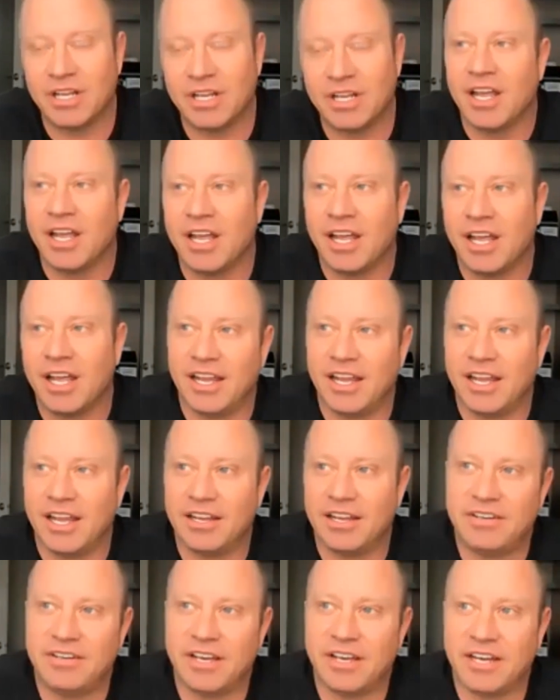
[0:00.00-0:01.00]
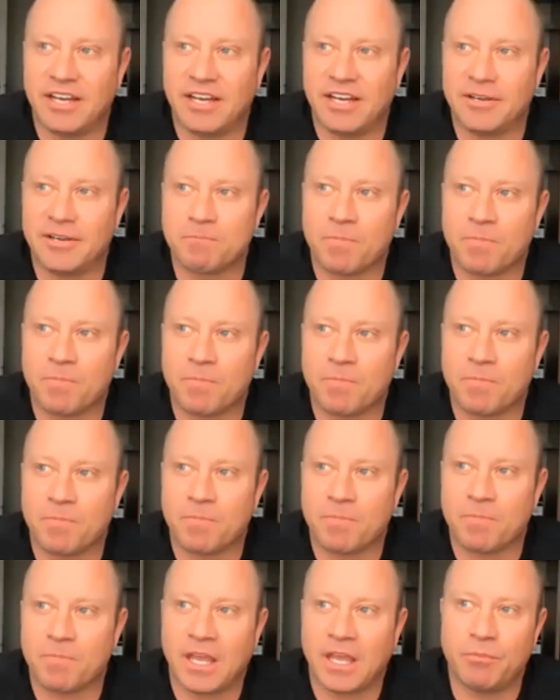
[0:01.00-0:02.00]
And, um,
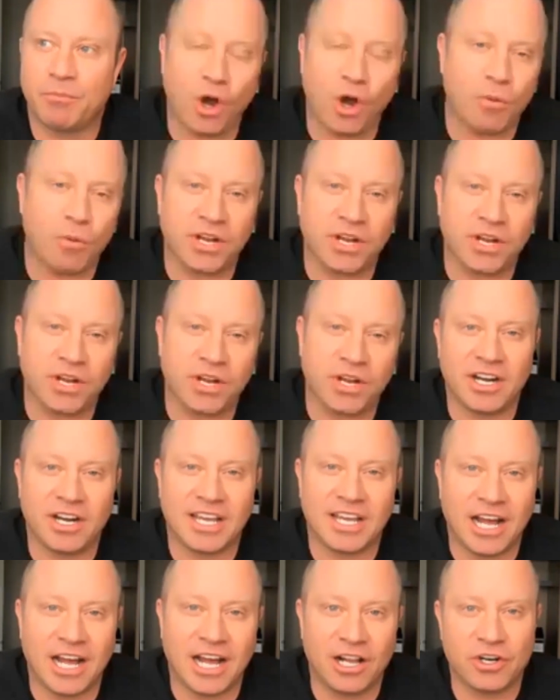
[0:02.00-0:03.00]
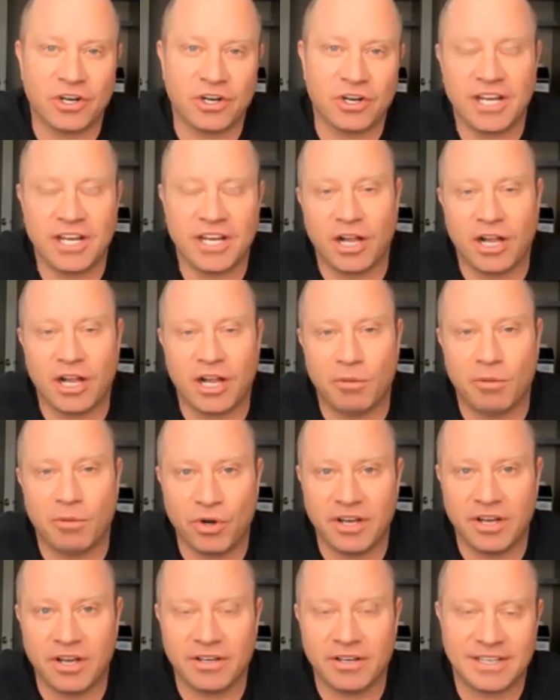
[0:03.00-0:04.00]
I'm operating out of Calgary,
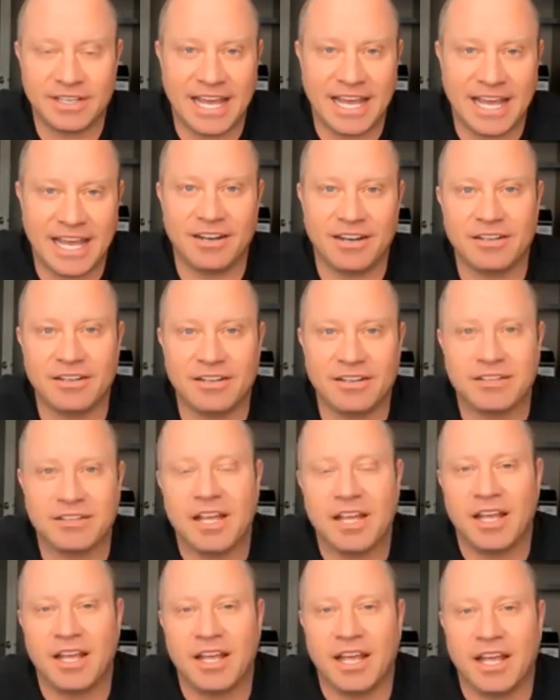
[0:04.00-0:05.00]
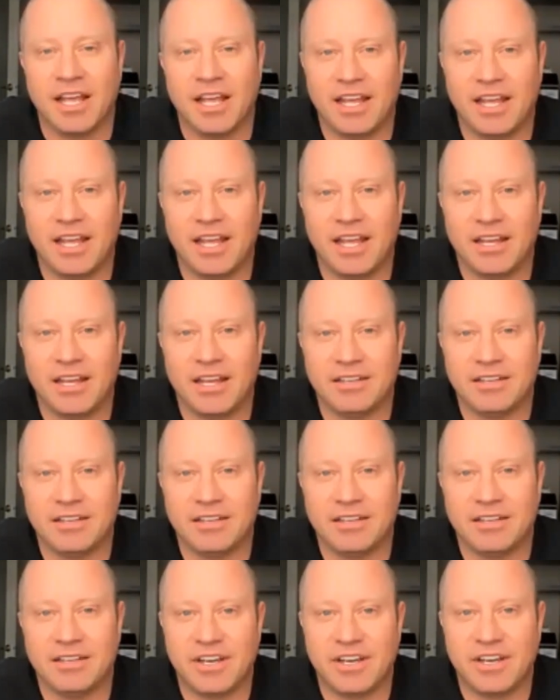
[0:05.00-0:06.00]
Alberta, Canada. And,
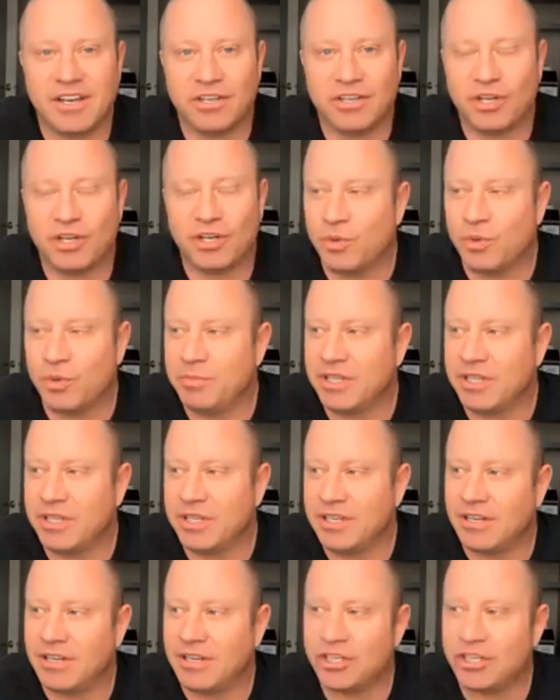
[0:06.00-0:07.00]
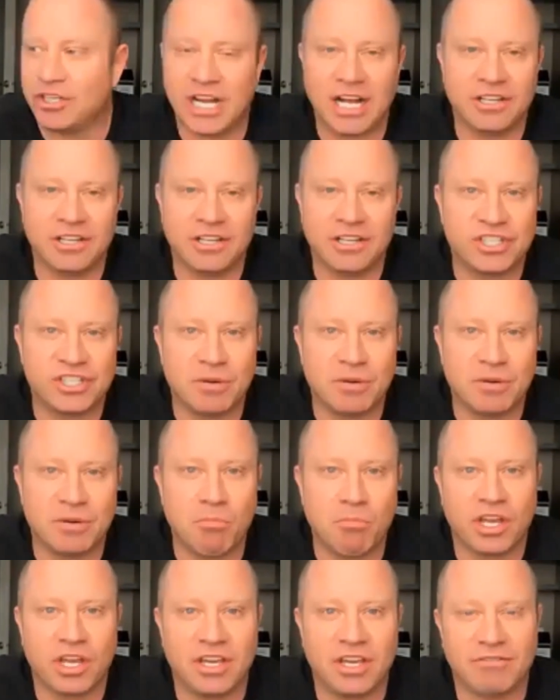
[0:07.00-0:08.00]
uh, you know, we've been in a challenging
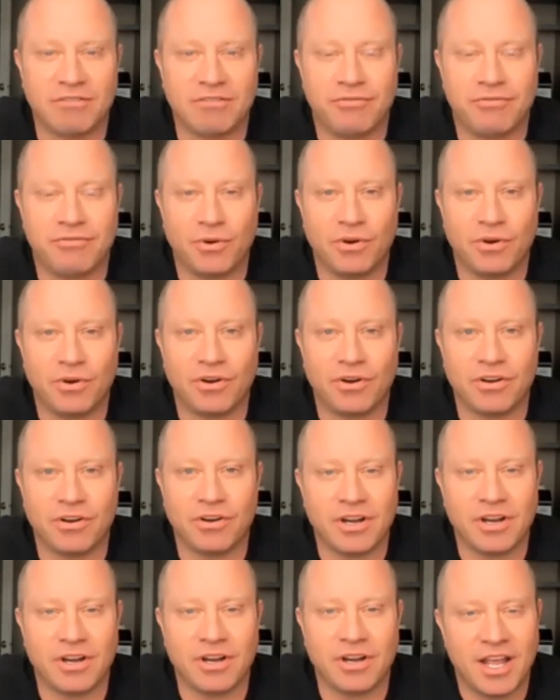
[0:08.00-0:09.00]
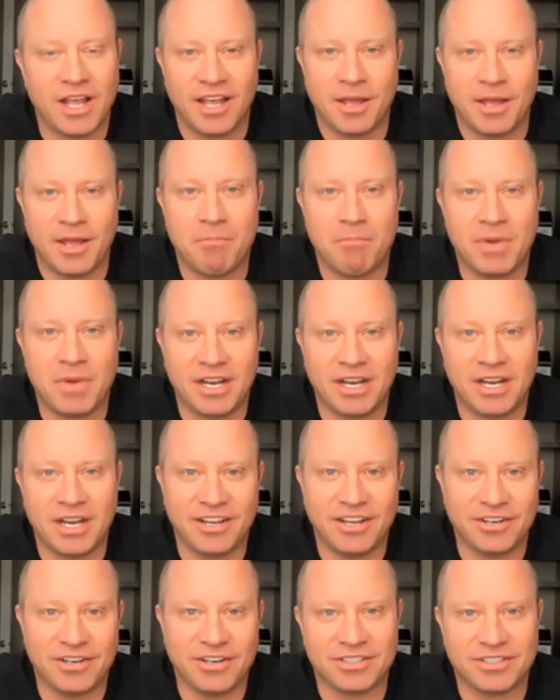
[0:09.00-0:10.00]
market for many
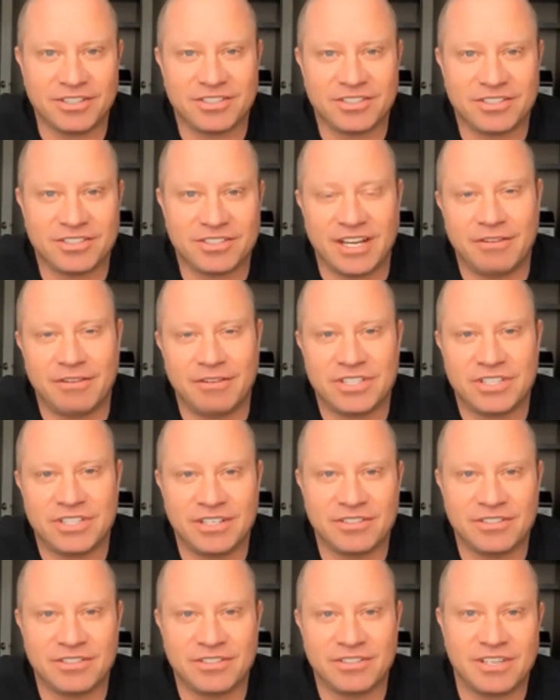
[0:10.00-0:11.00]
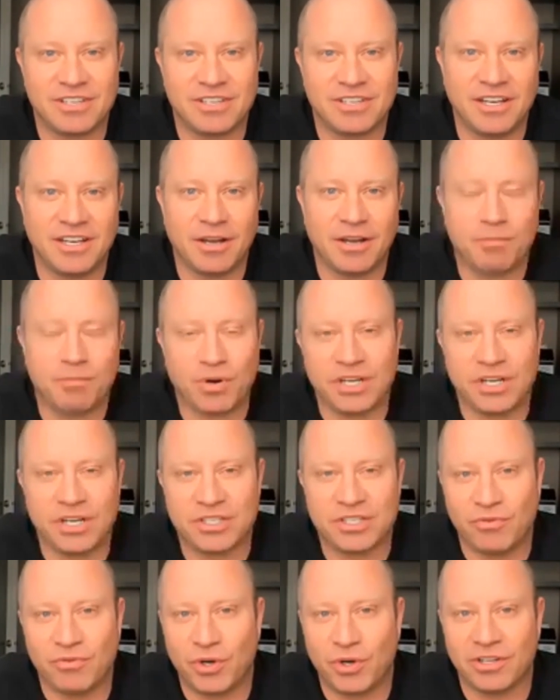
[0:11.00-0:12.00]
years, ever since the uh, price of
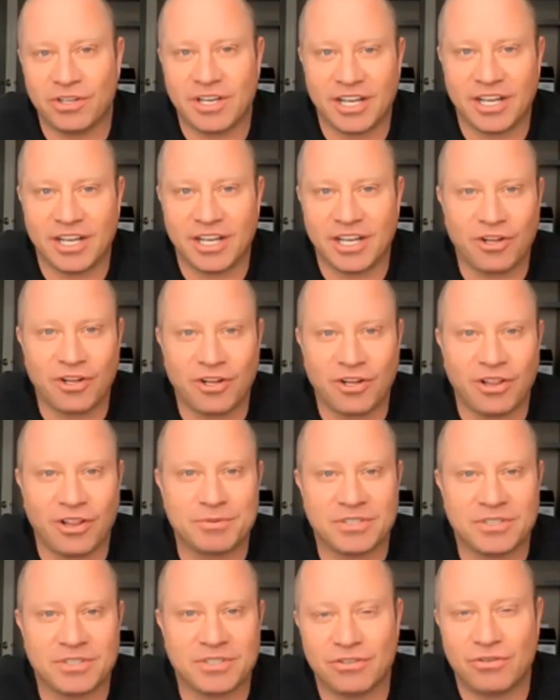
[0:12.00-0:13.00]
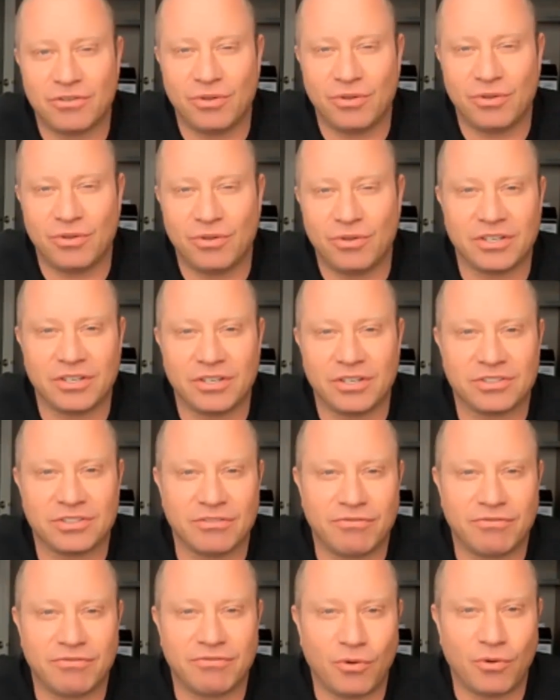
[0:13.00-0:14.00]
oil kind of collapsed in
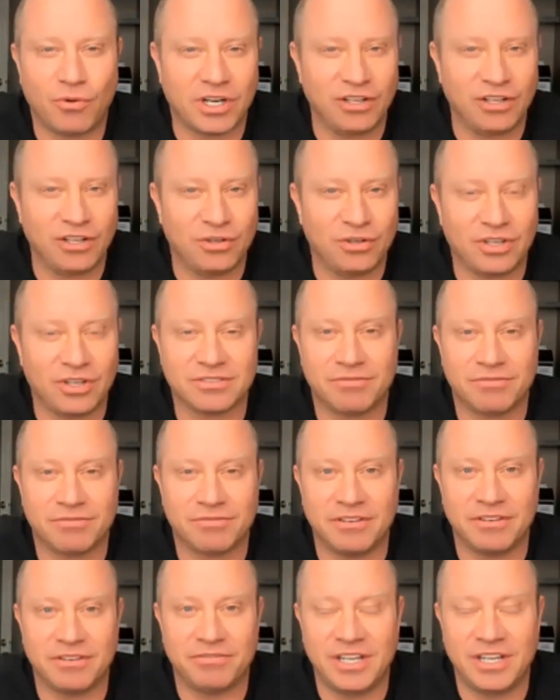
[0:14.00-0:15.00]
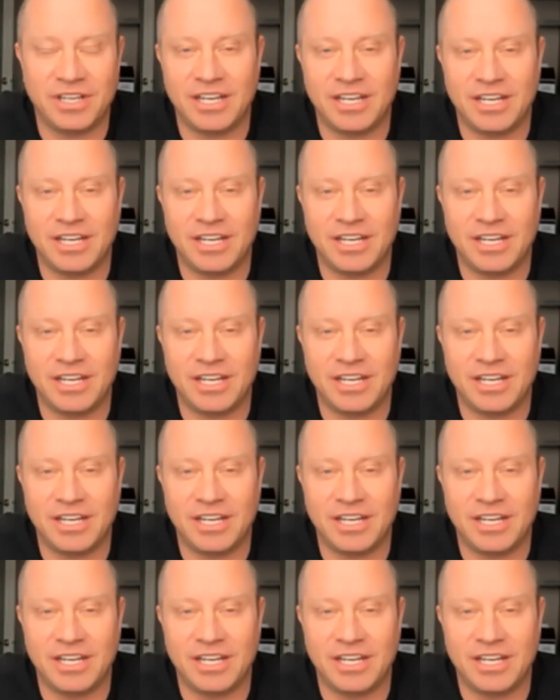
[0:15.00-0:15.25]
2014, 2015.